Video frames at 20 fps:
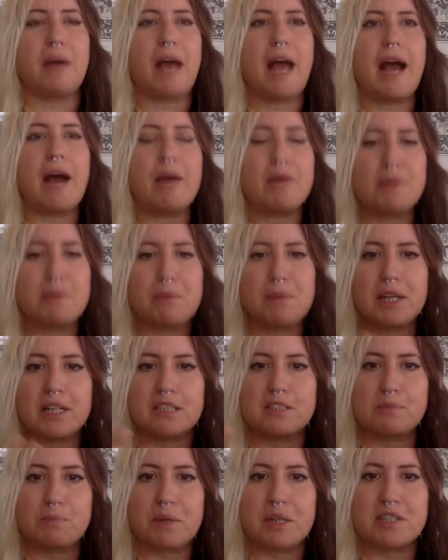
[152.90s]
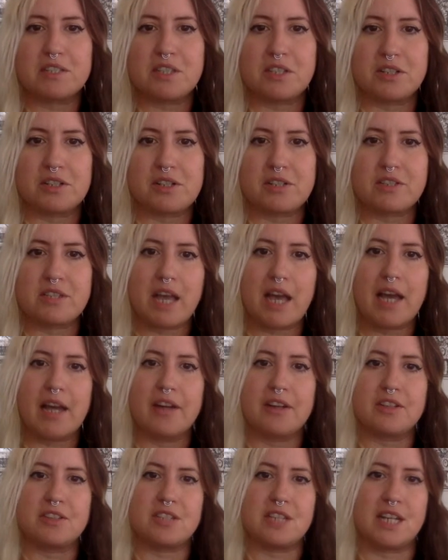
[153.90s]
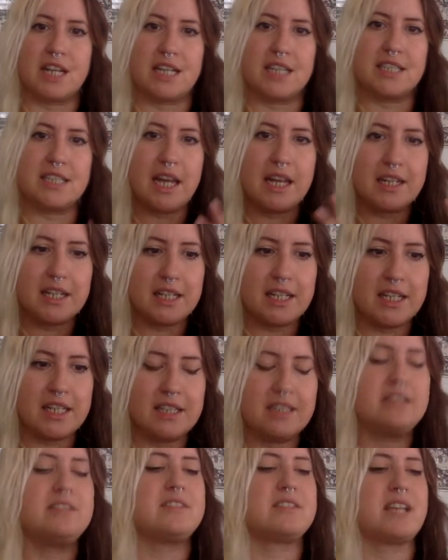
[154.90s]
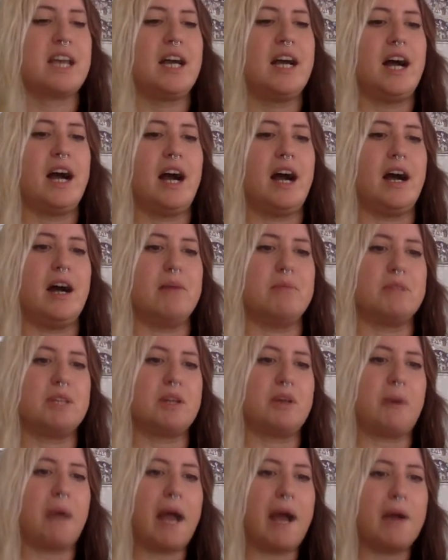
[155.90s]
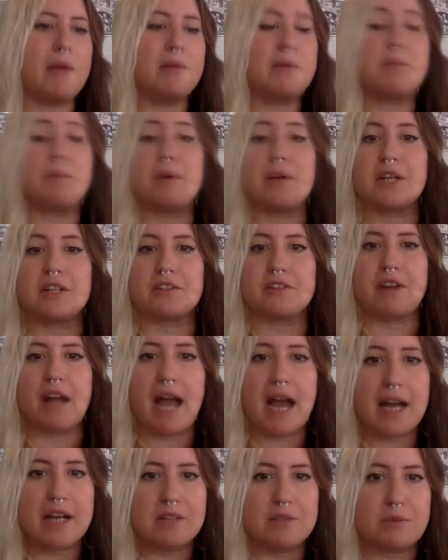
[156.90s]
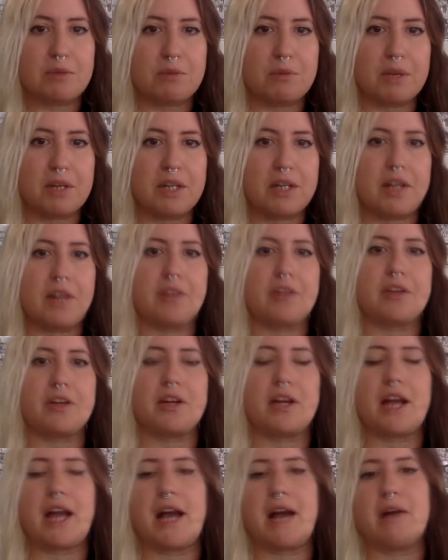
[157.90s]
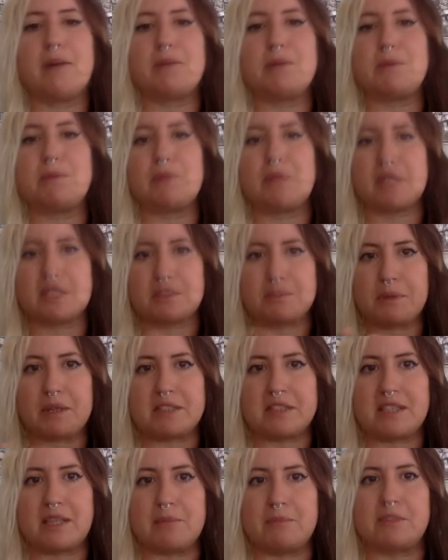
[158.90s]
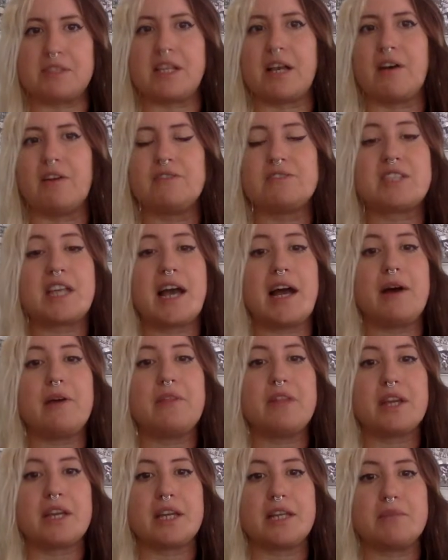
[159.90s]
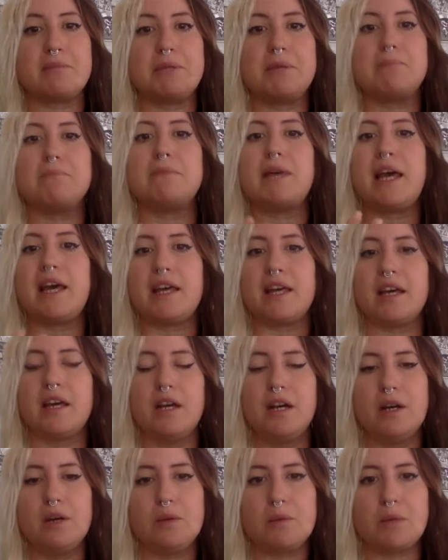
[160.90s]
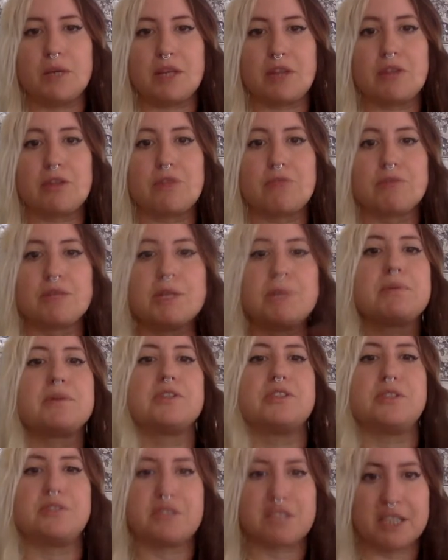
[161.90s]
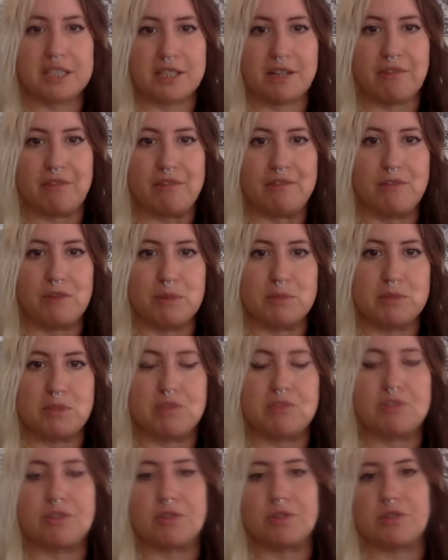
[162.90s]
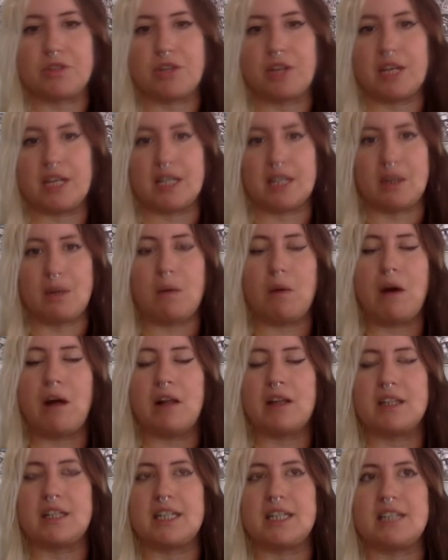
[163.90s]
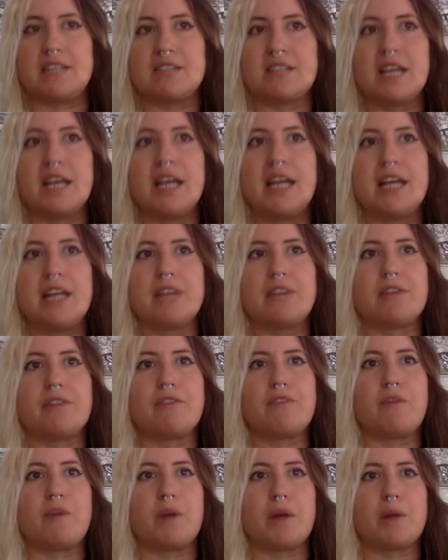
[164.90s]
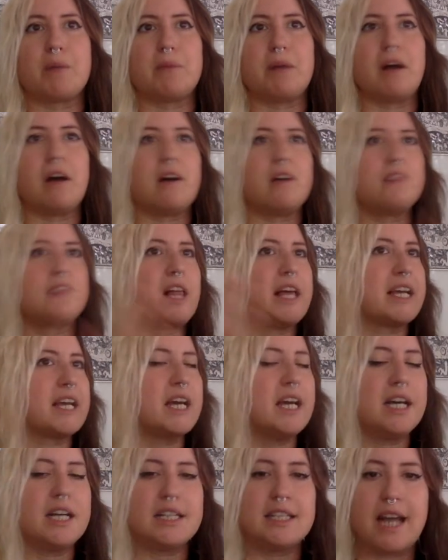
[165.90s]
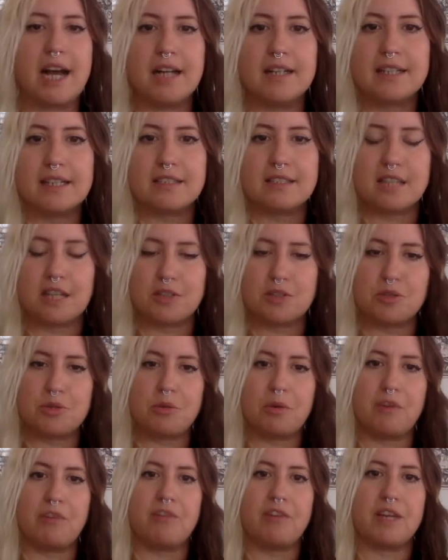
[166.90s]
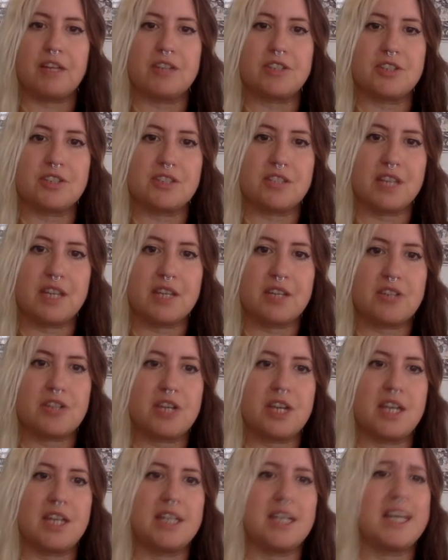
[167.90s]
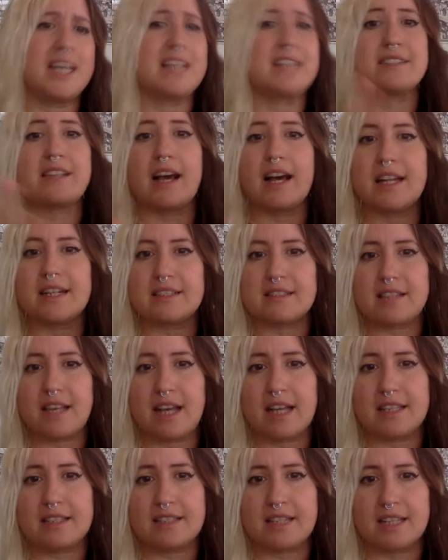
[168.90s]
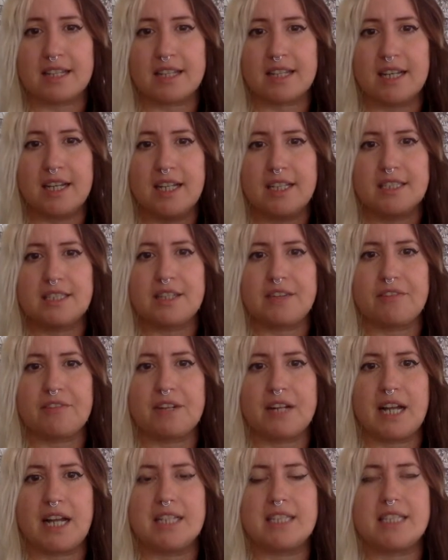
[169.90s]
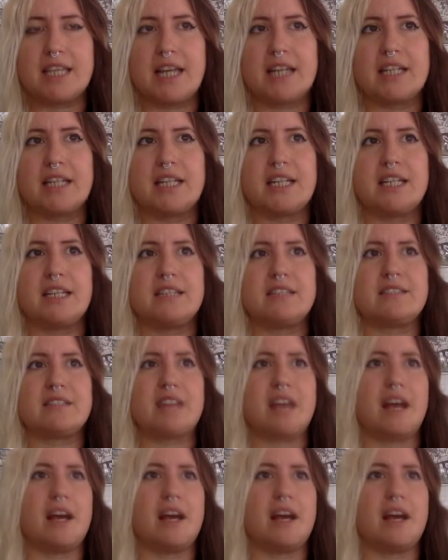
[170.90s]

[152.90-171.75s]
how people express their desires and identities, how people interact with one another, how people express themselves, how that can be met with reproducing different forms of social inequalities in the form of like non-consensual fetishization, exoticizing different identities,